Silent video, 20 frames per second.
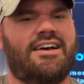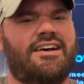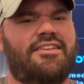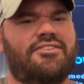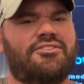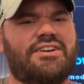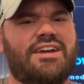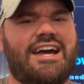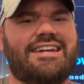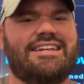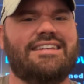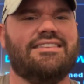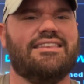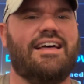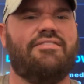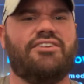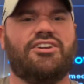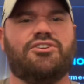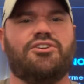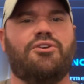they're not
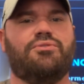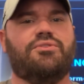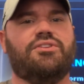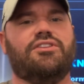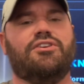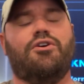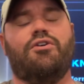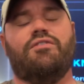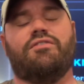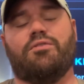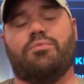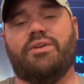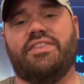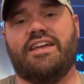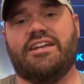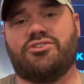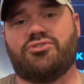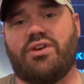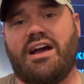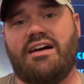11 and 0 to the over when
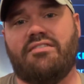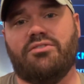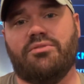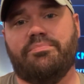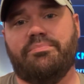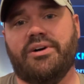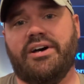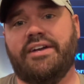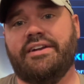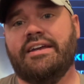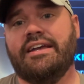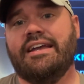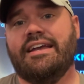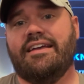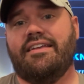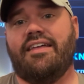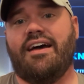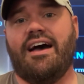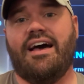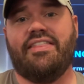they travel, but
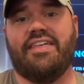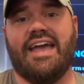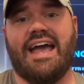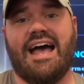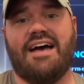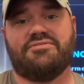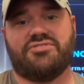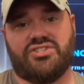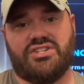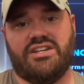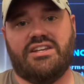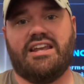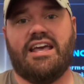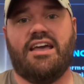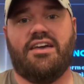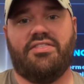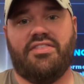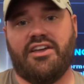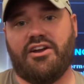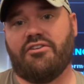they have seen
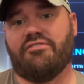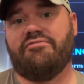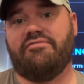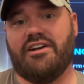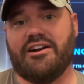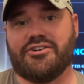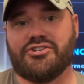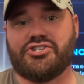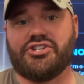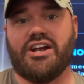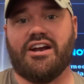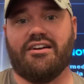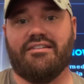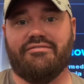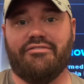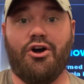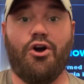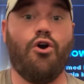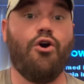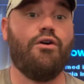their fair share
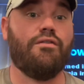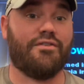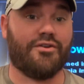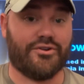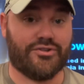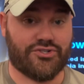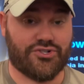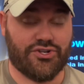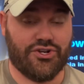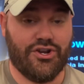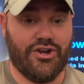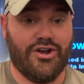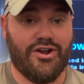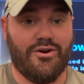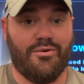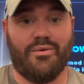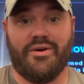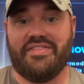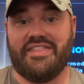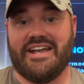of overs
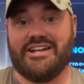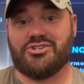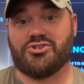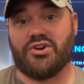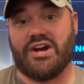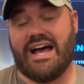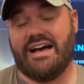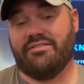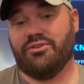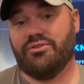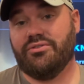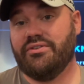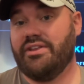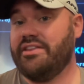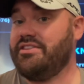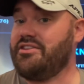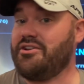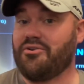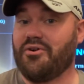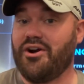when they travel,
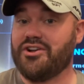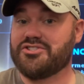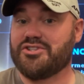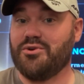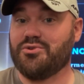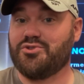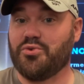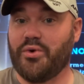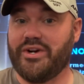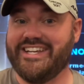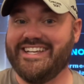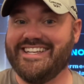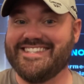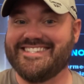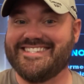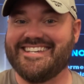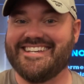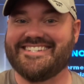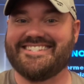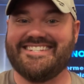and they're also 20 and
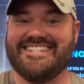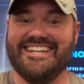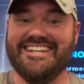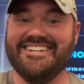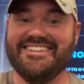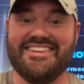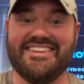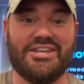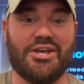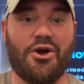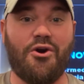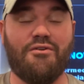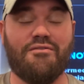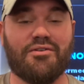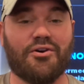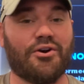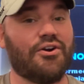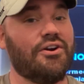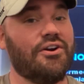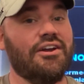16 to the
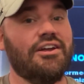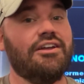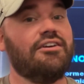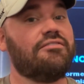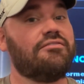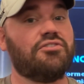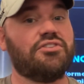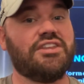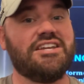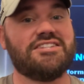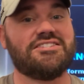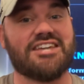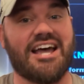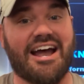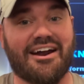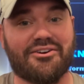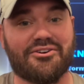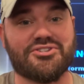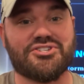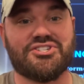over for the
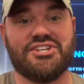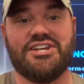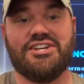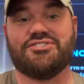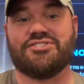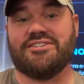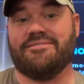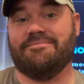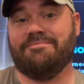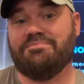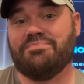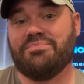entire season.